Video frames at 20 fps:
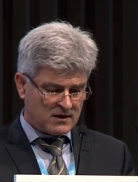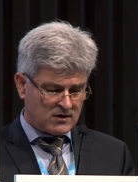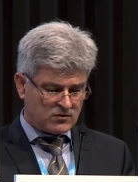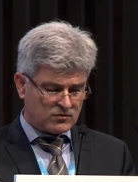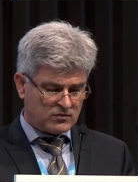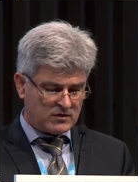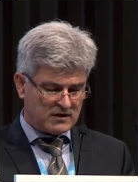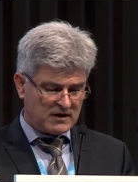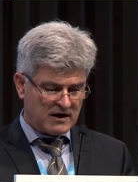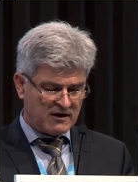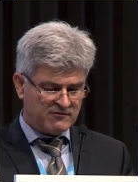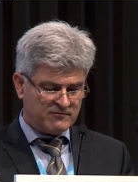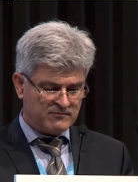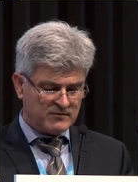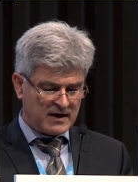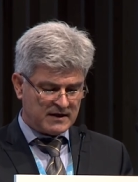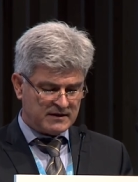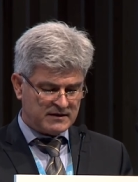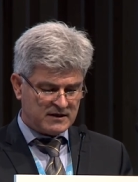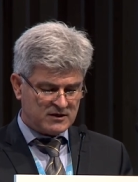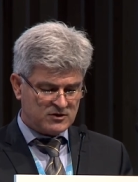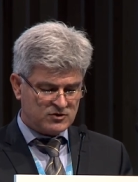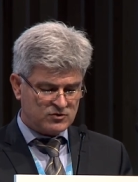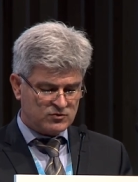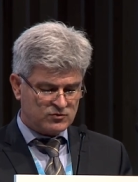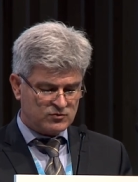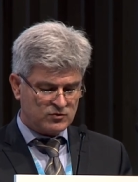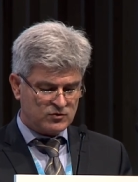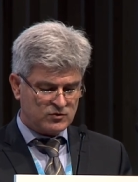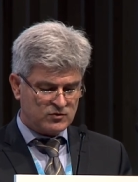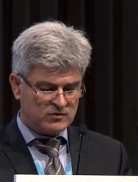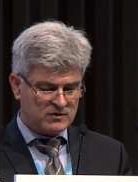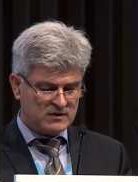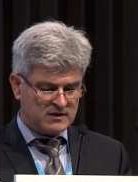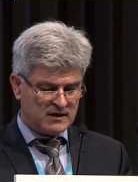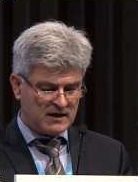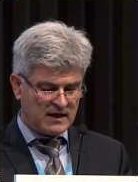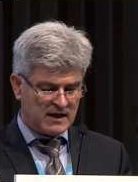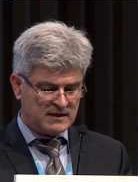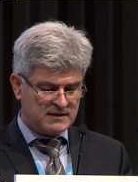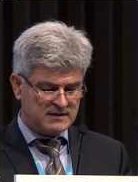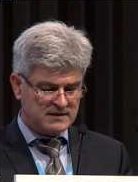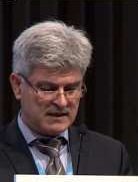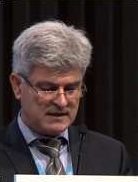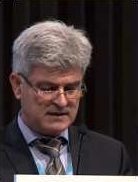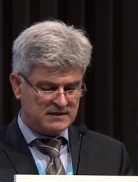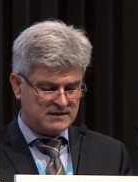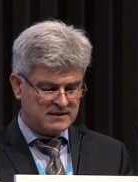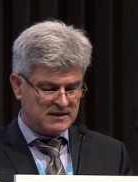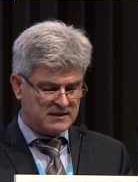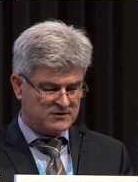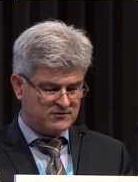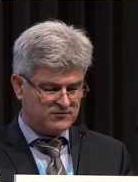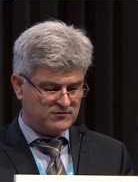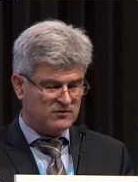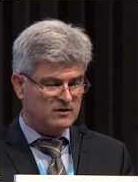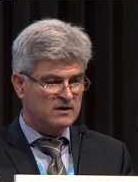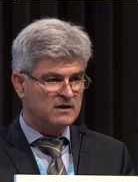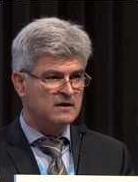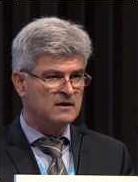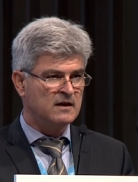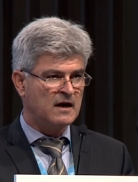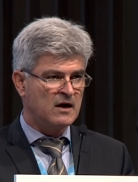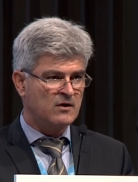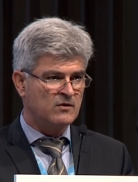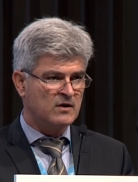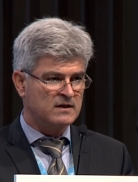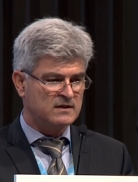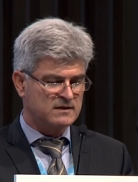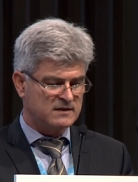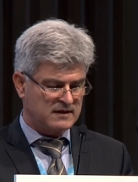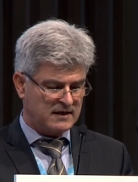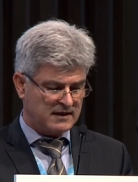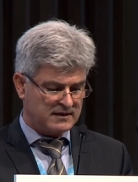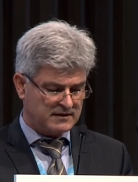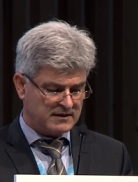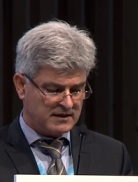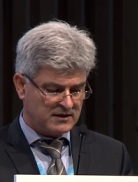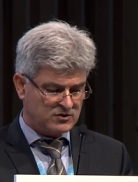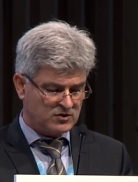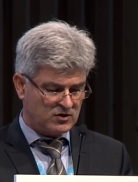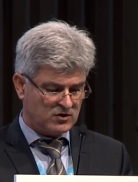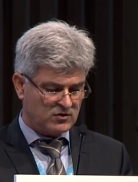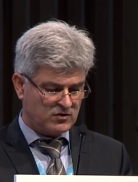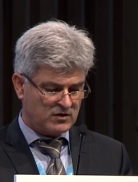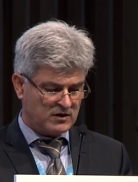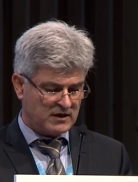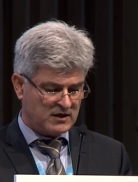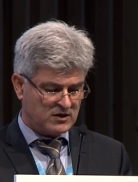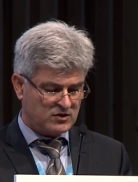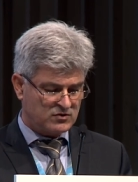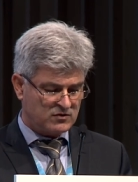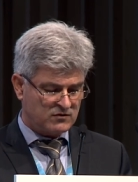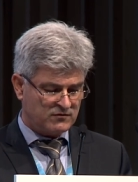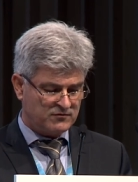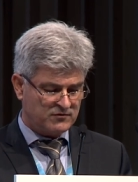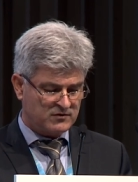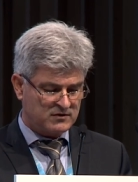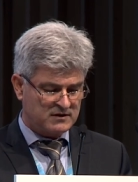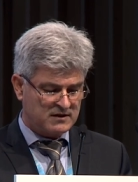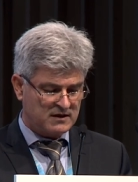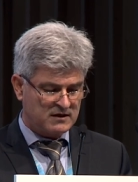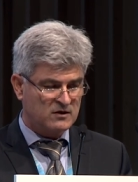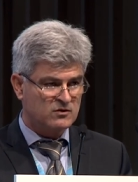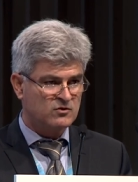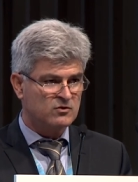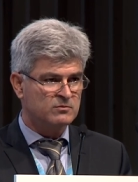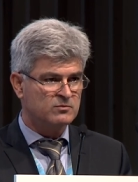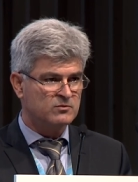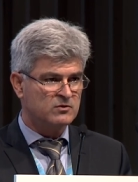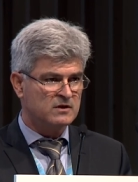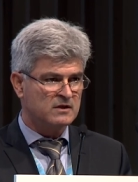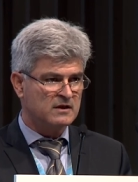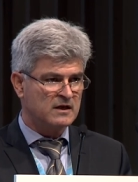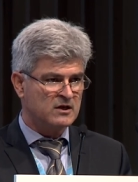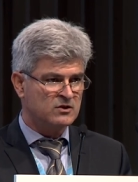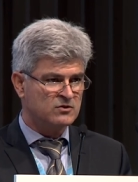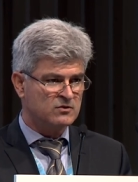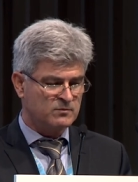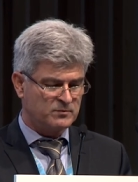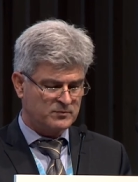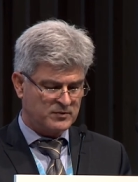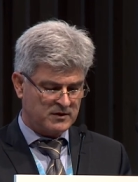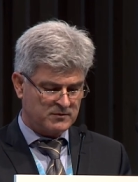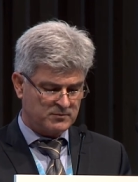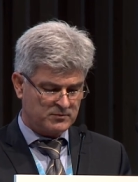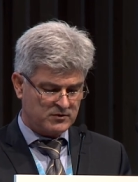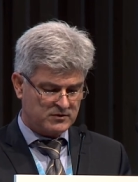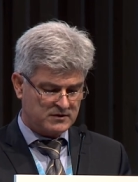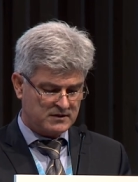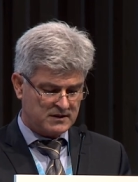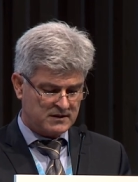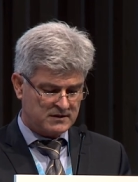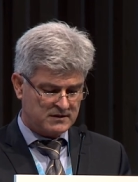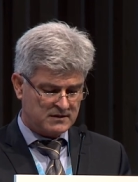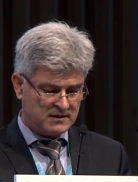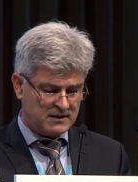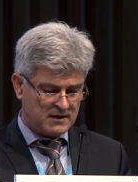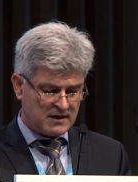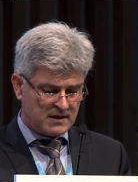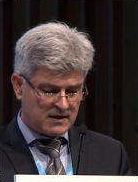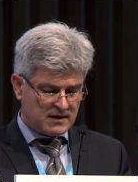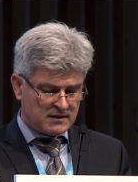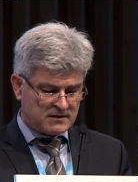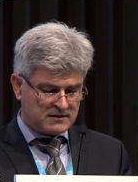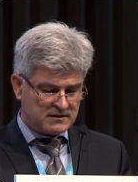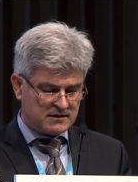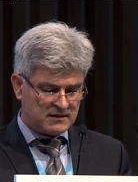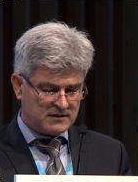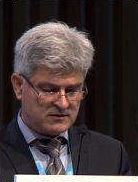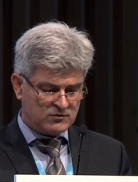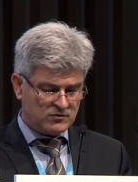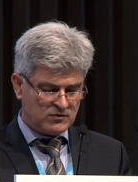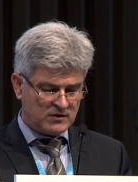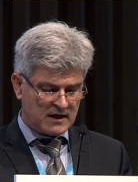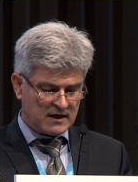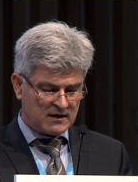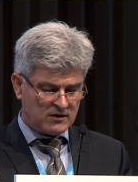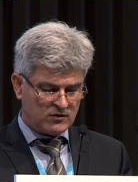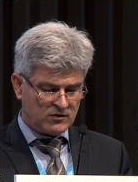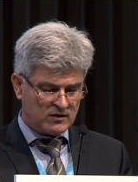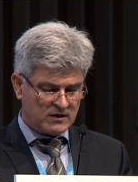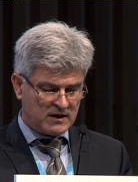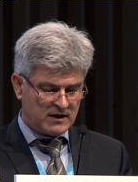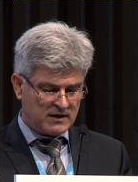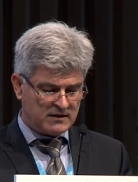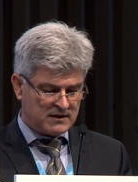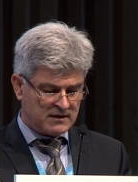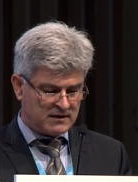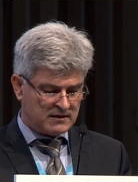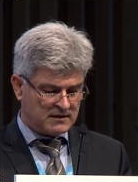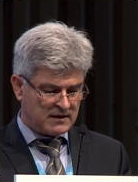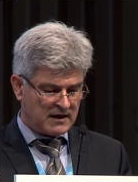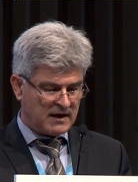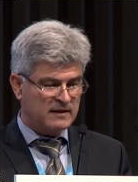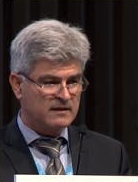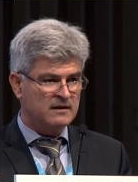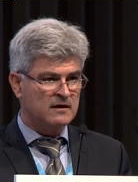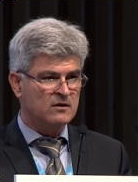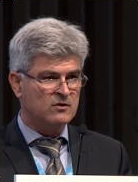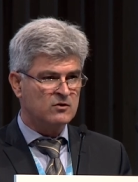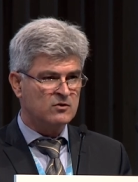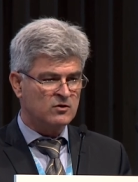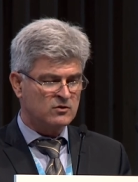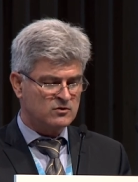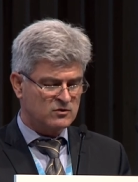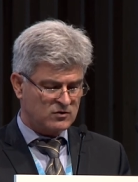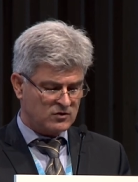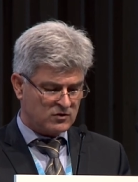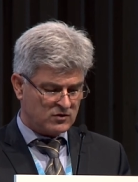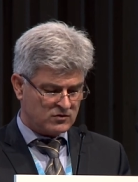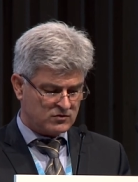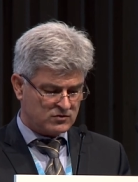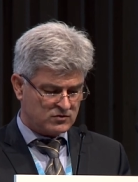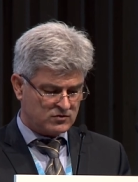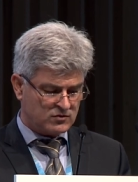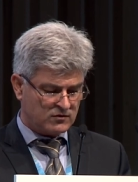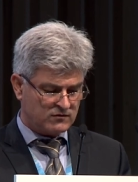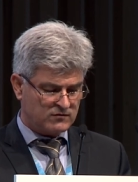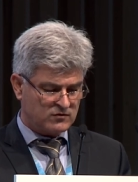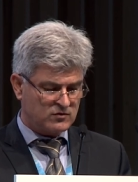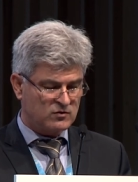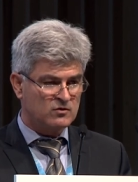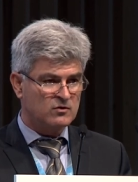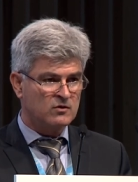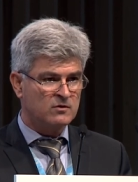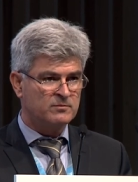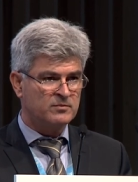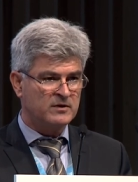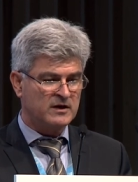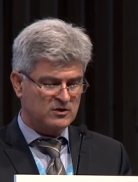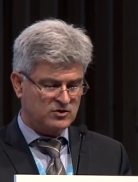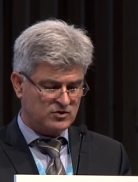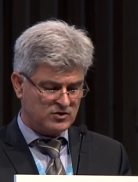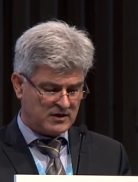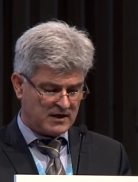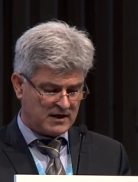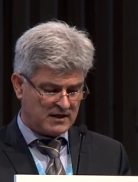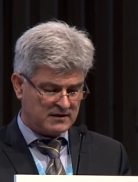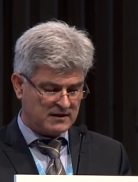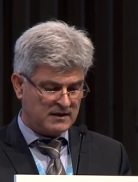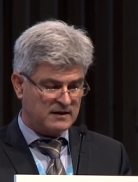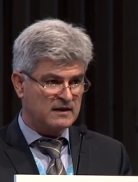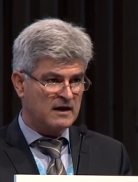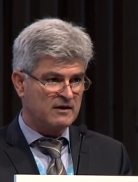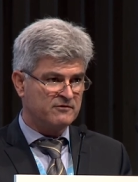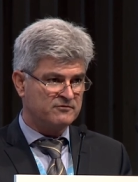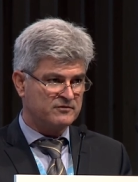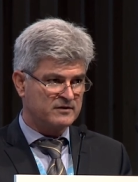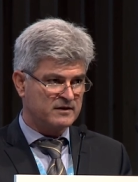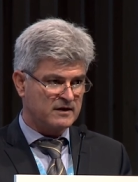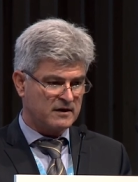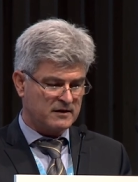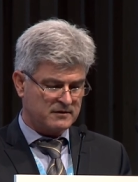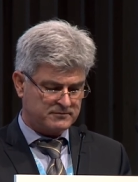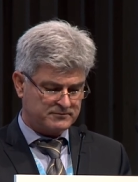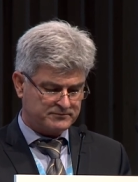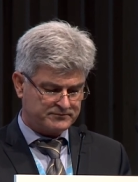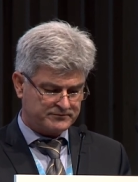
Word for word: we have managed to utilize successfully our strategic location for telecommunication purposes since we are located at the crossroads of Europe, Asia and Africa.